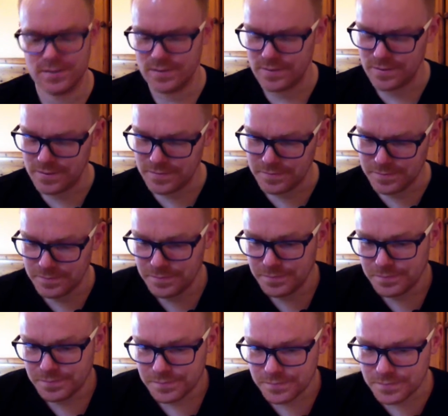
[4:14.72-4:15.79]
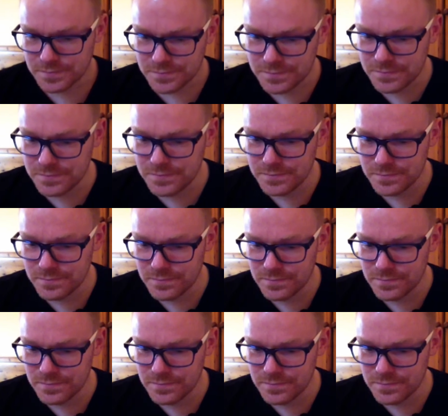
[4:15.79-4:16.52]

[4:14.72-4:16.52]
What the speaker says: [no speech]